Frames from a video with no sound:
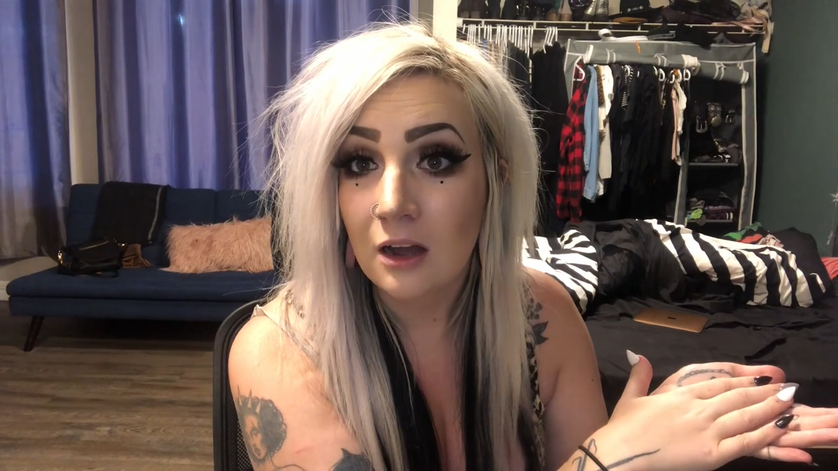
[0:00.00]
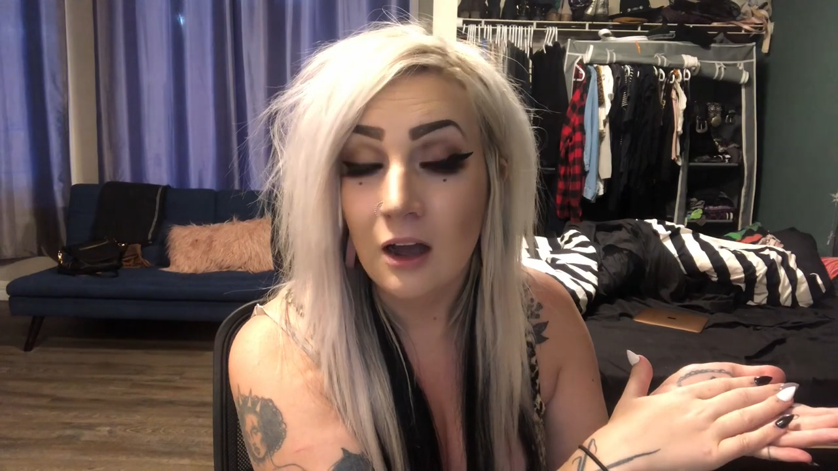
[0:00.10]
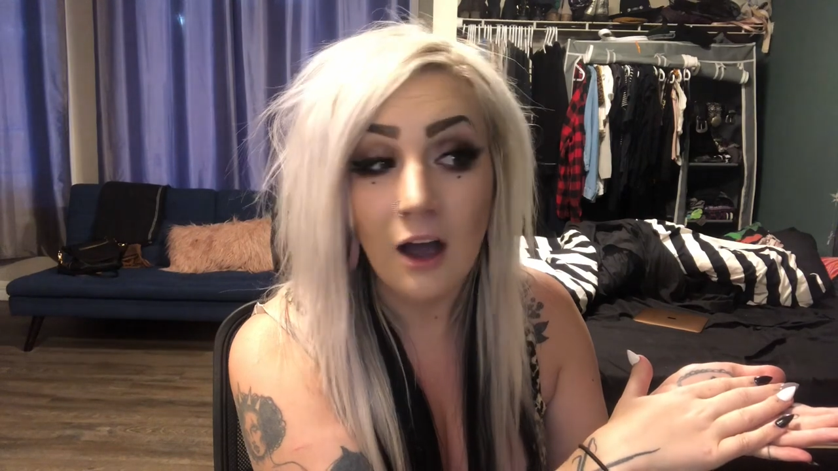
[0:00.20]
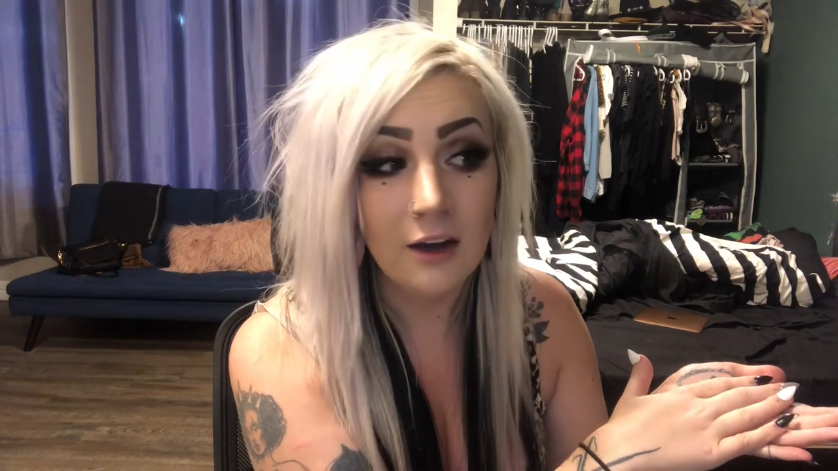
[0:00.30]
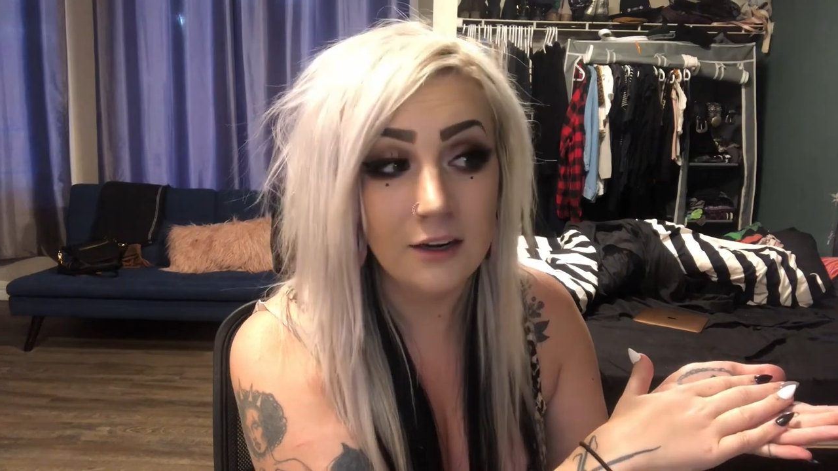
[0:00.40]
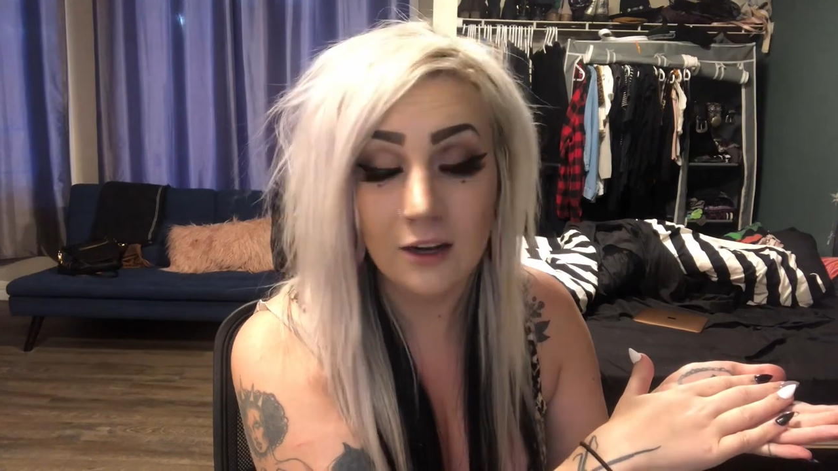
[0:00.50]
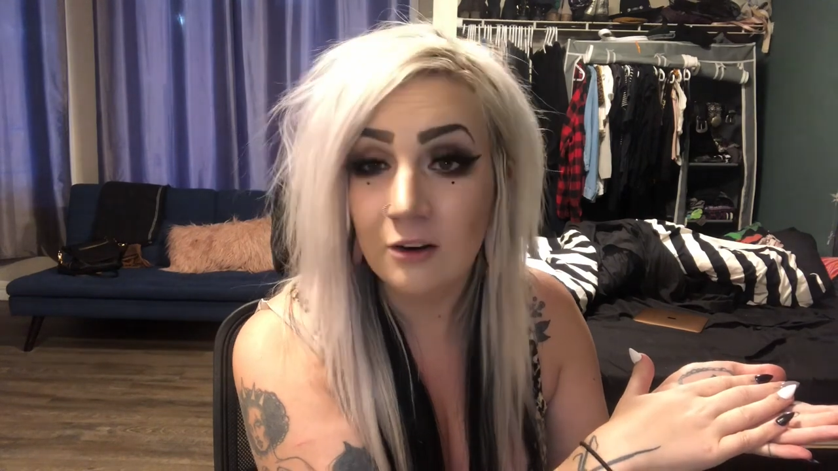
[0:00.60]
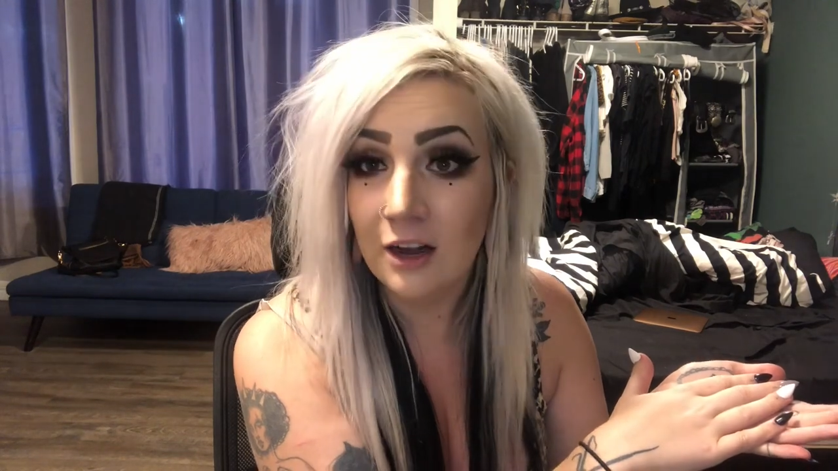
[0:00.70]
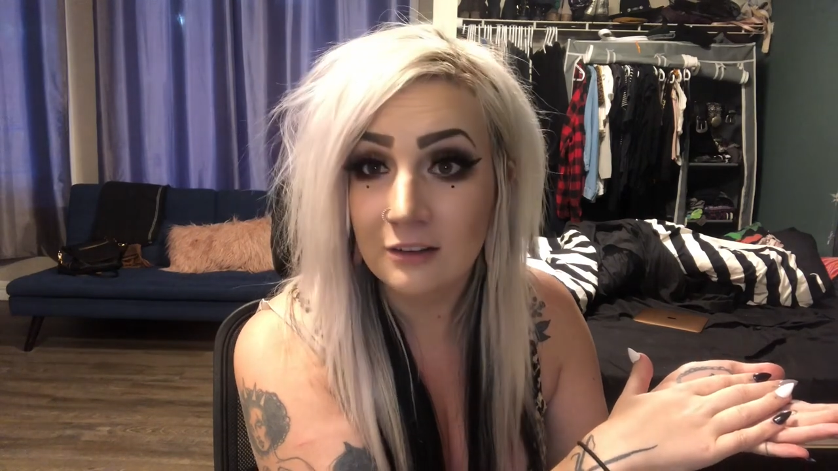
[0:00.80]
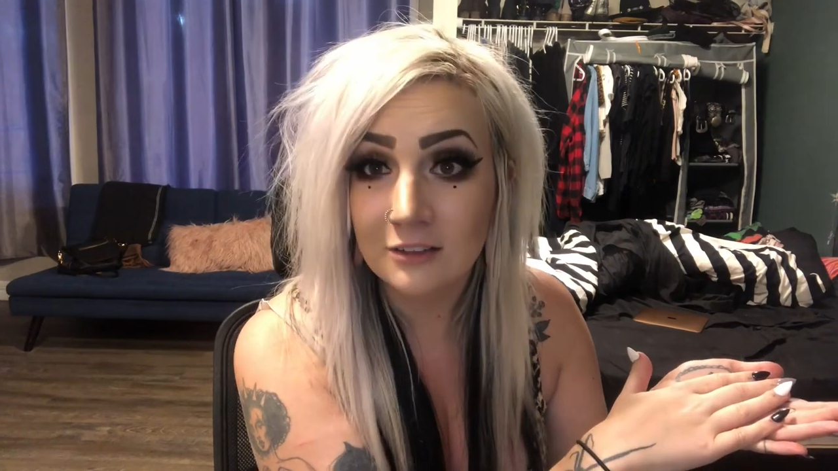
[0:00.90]
Honey, I don't
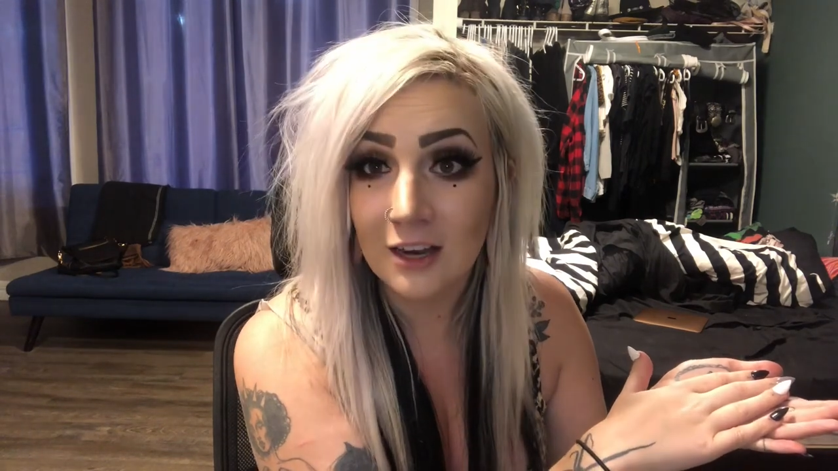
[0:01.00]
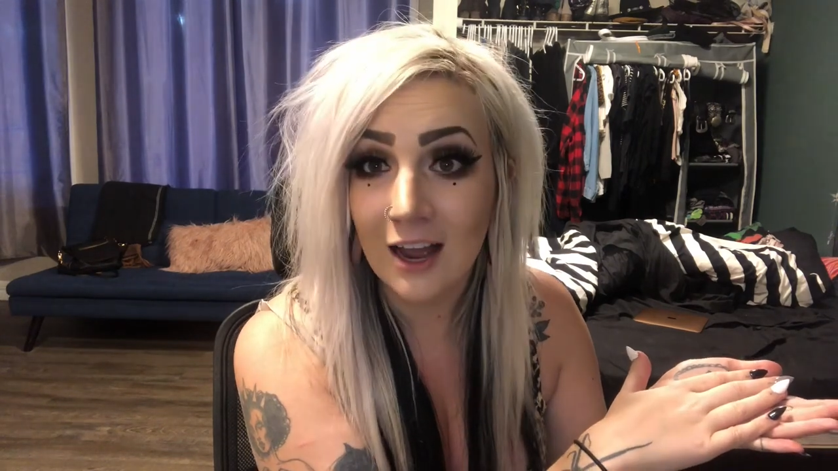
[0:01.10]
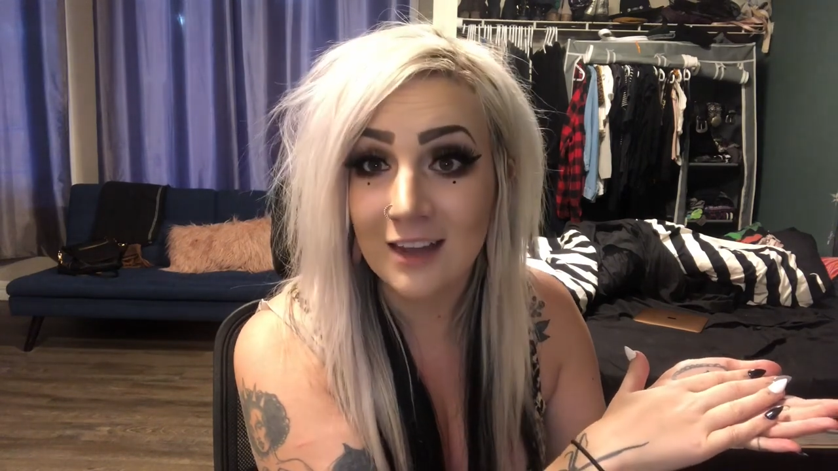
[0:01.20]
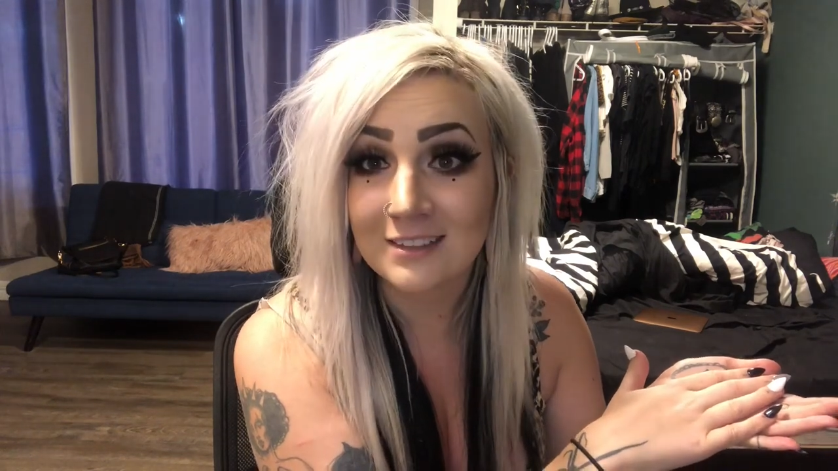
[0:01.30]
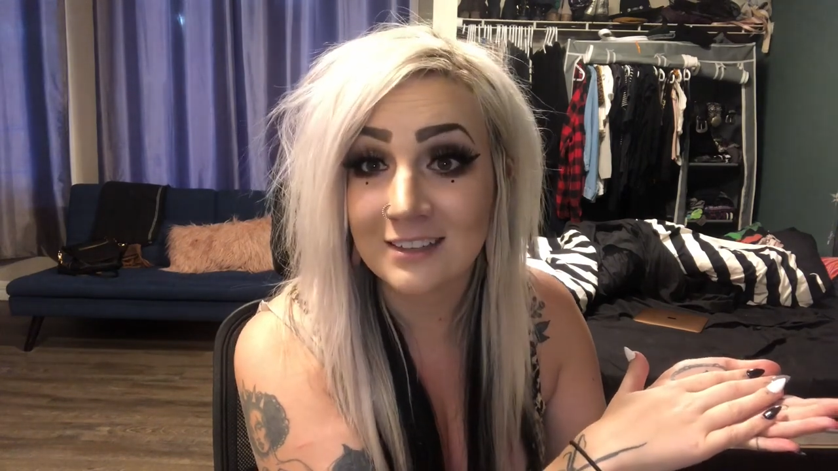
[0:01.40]
have the cast.